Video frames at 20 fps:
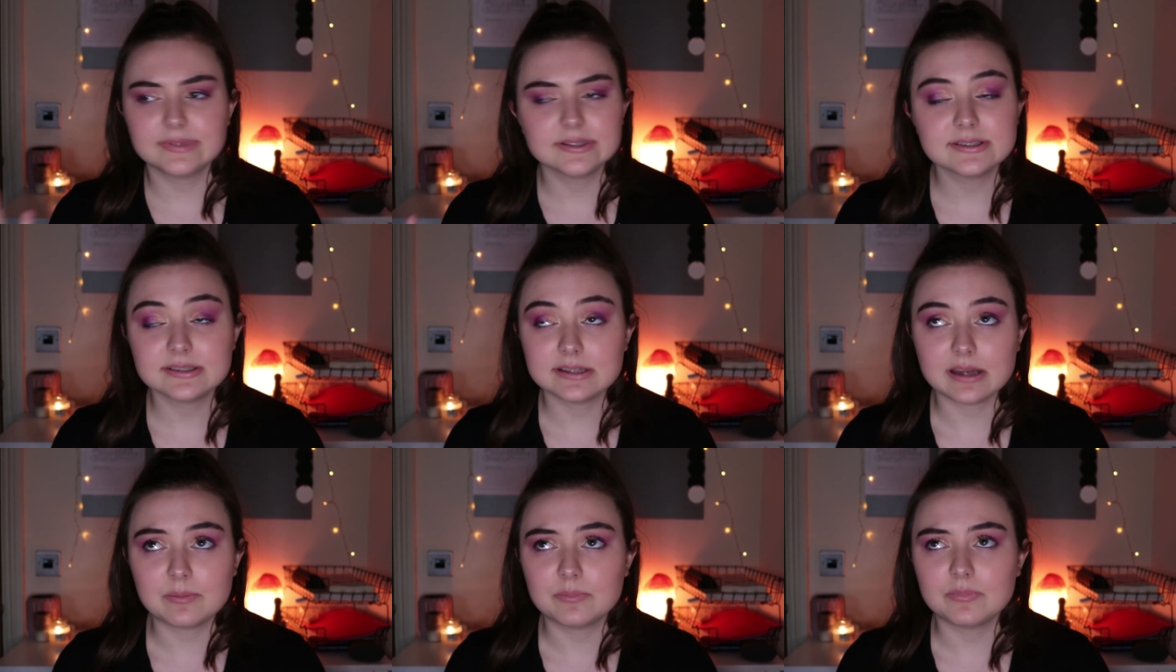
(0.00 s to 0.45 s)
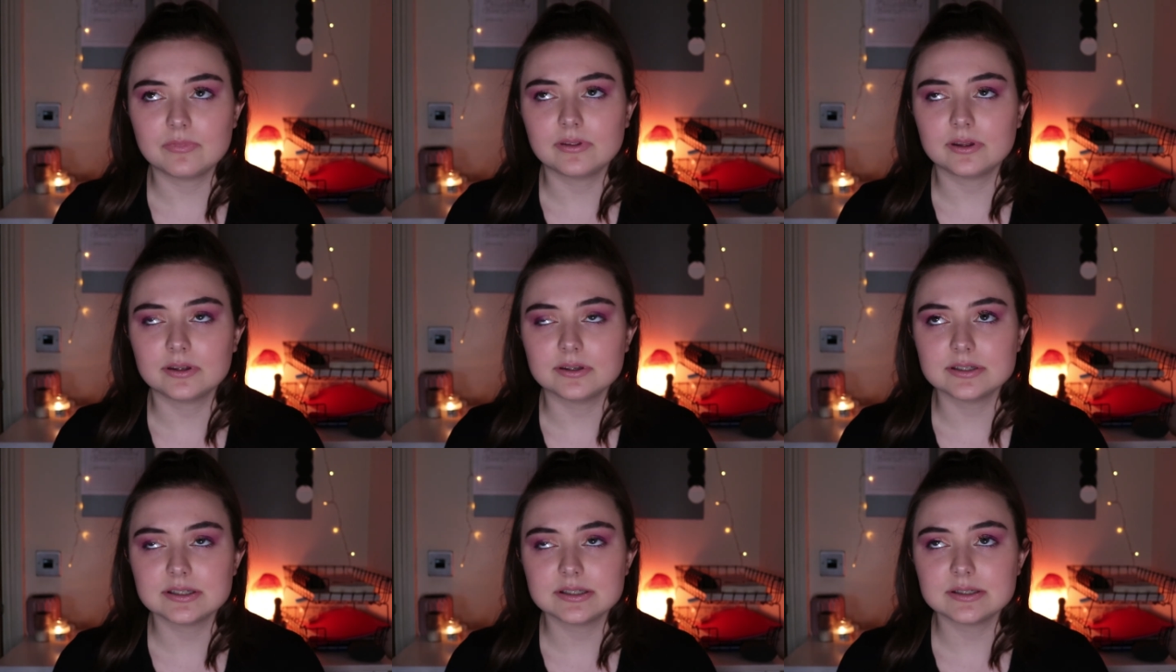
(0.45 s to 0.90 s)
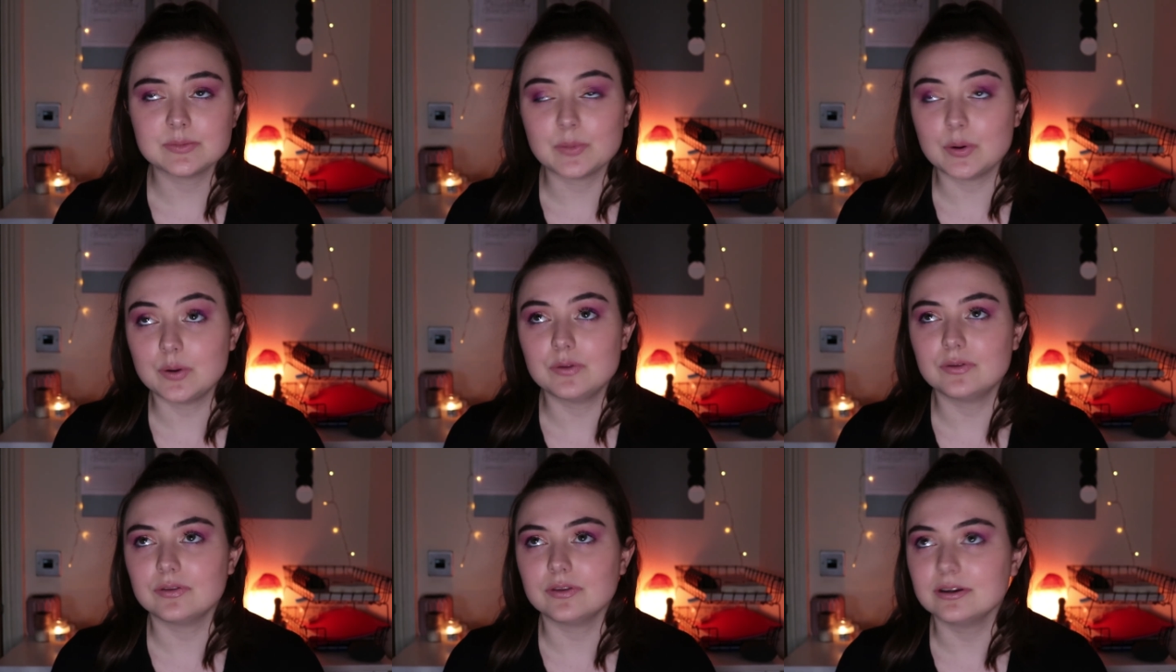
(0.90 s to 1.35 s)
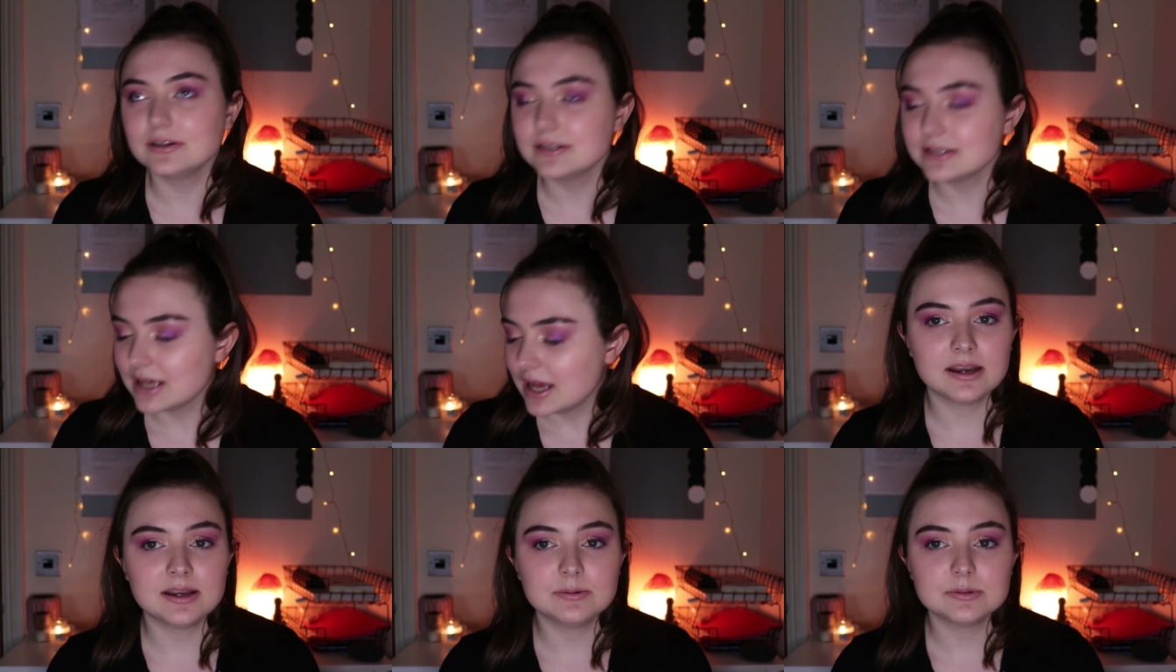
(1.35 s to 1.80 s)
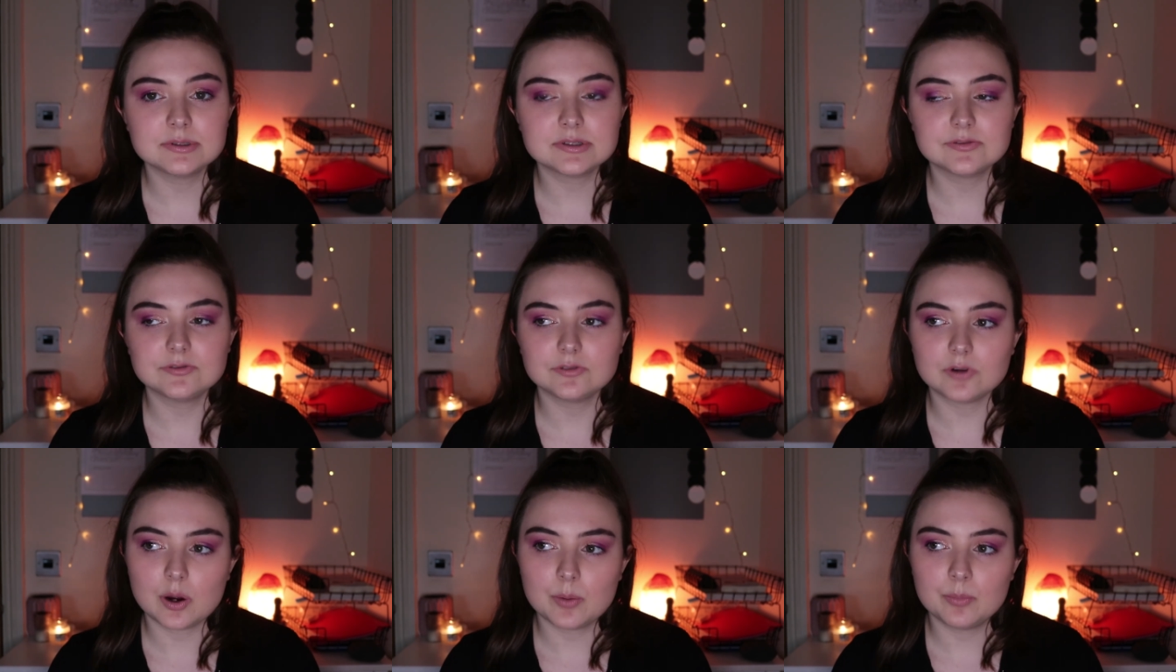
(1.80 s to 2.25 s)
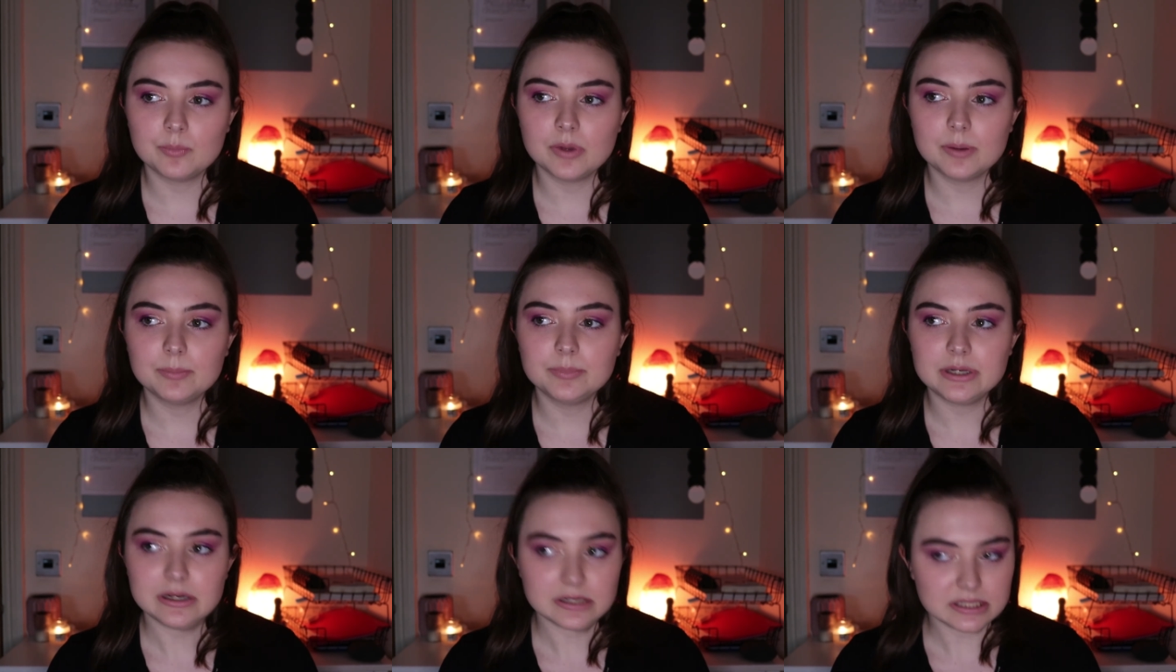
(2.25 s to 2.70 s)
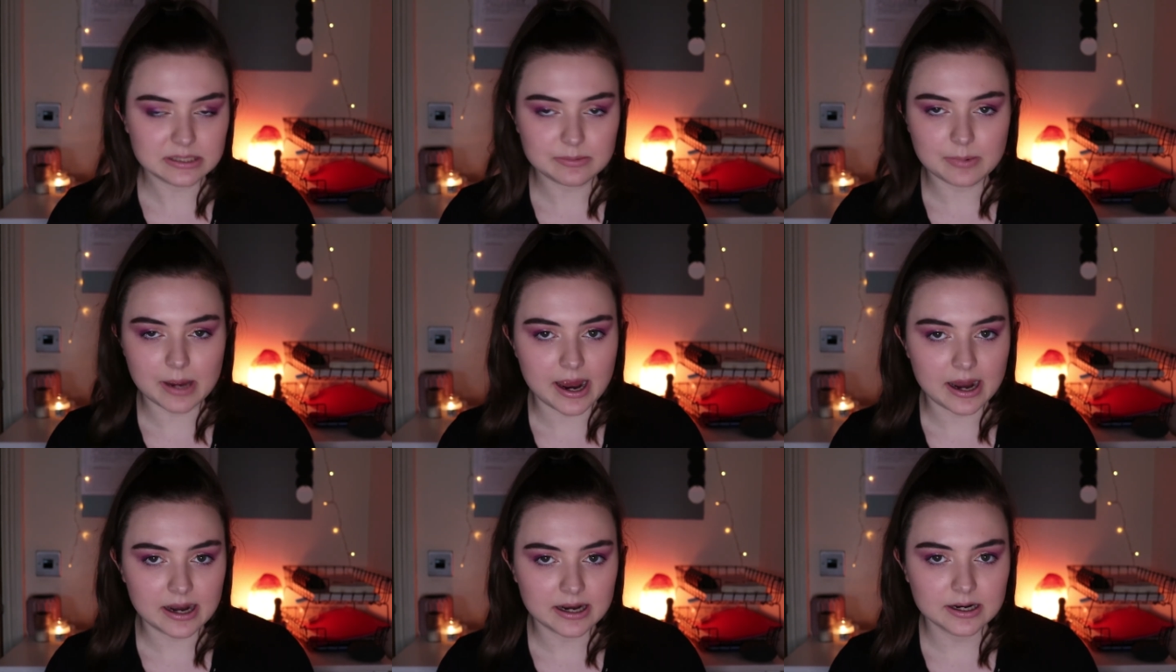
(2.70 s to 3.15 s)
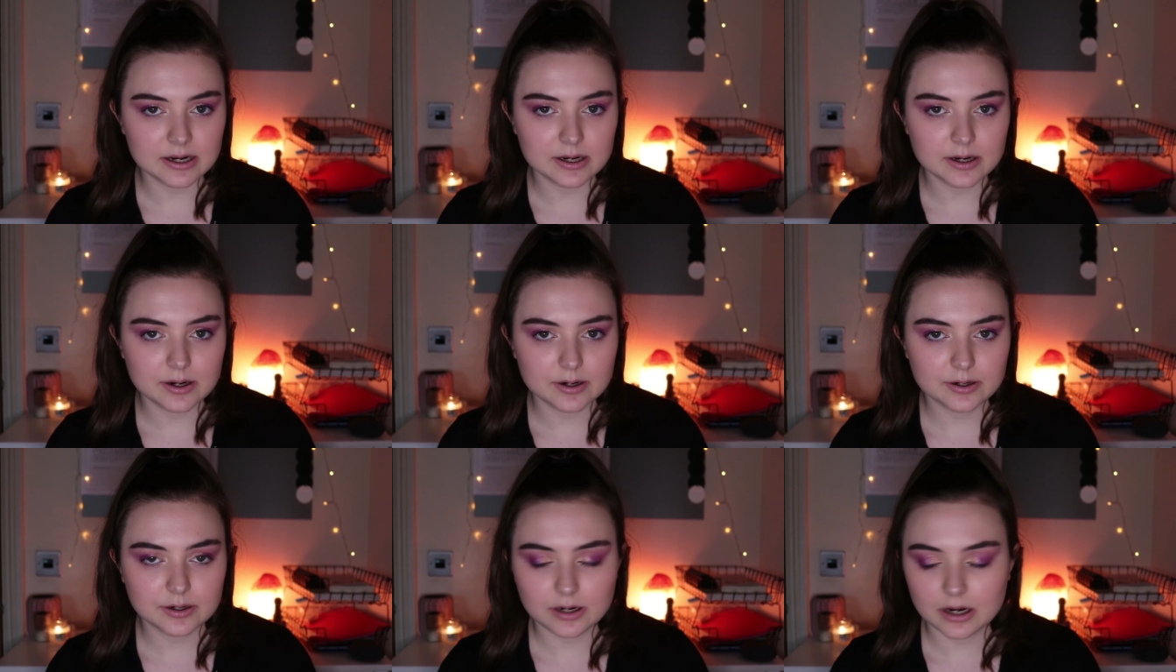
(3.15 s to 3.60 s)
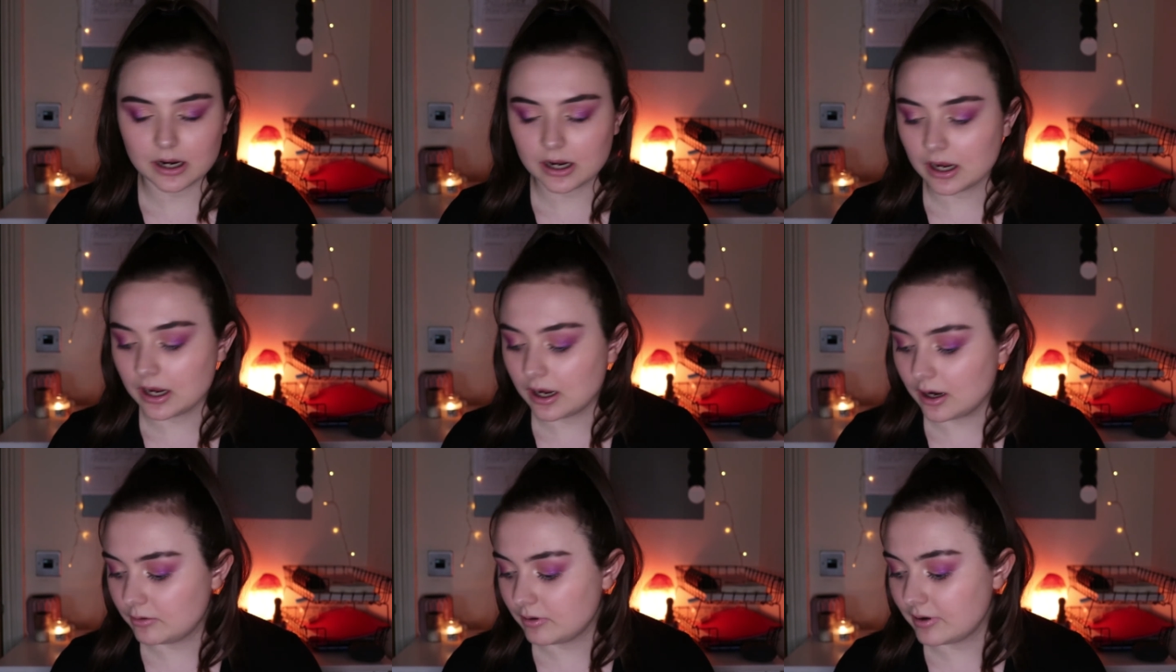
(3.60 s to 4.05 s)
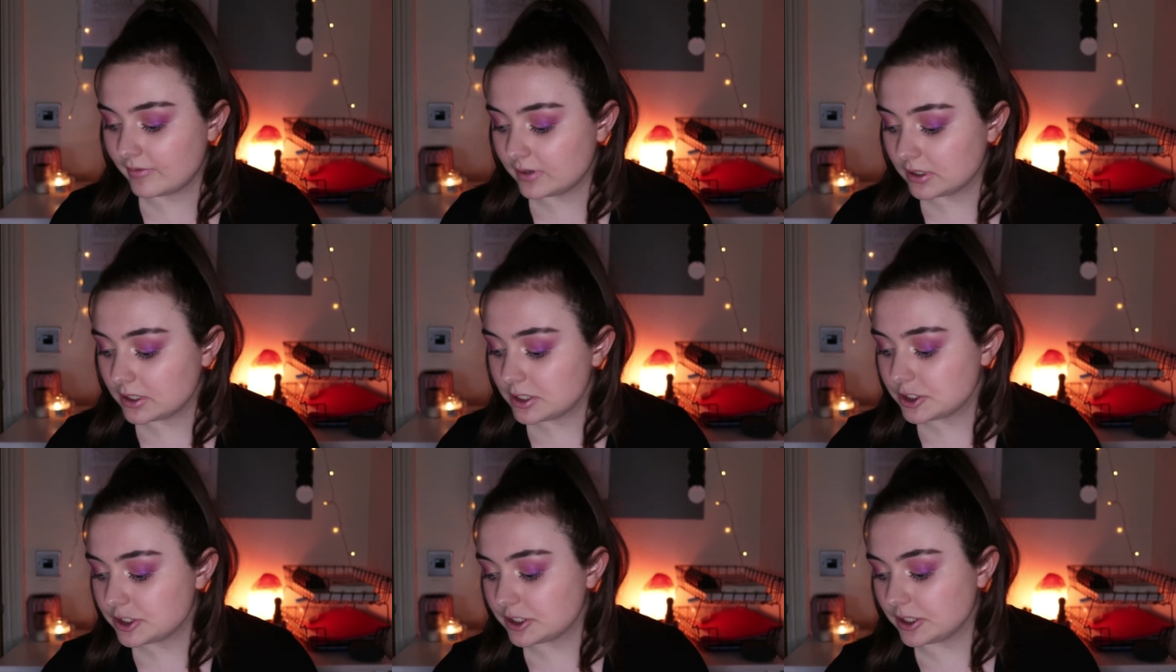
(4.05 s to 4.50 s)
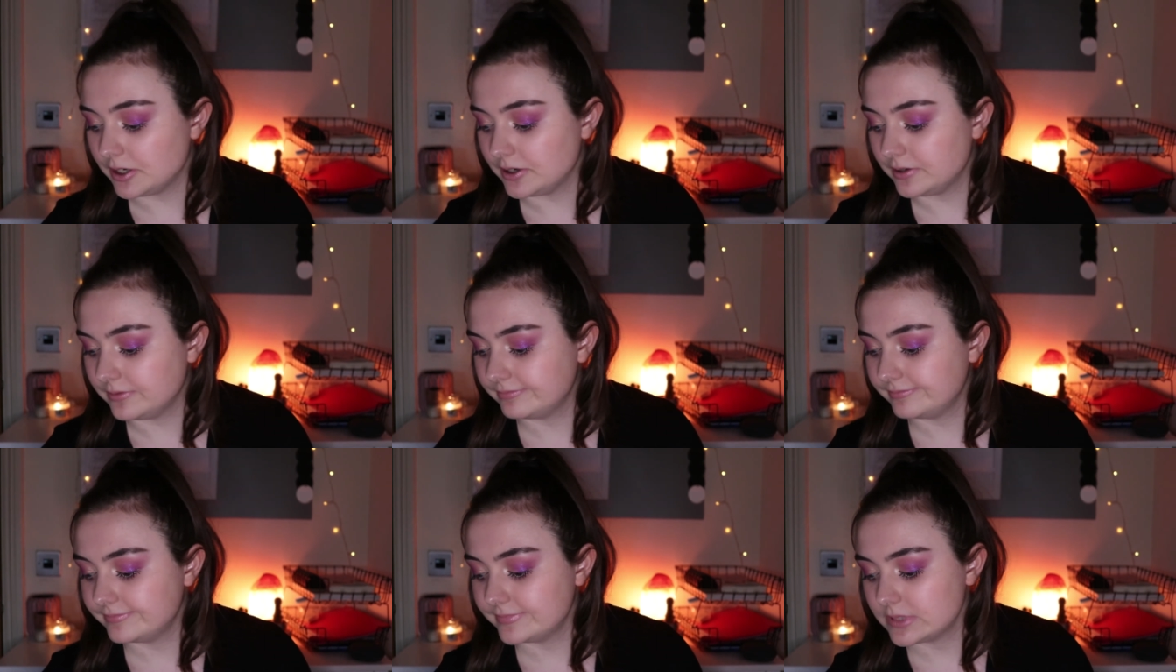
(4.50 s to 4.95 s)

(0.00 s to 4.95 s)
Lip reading: Same thing as smoothness. And it was from Beauty Bay Revolution.